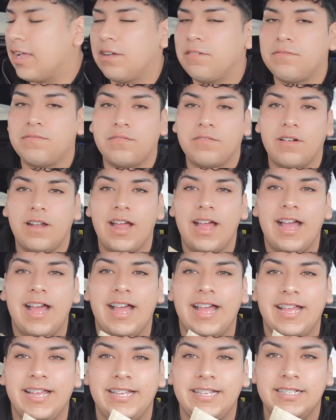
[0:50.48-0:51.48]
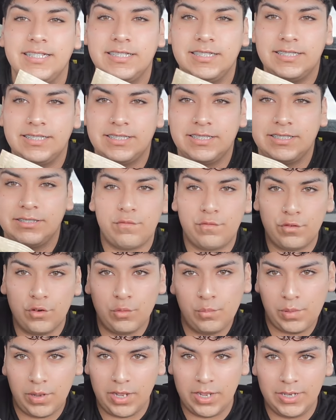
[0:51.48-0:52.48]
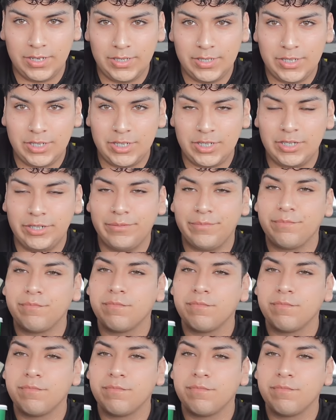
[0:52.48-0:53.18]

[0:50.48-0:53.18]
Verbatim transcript: got fries fruit punch.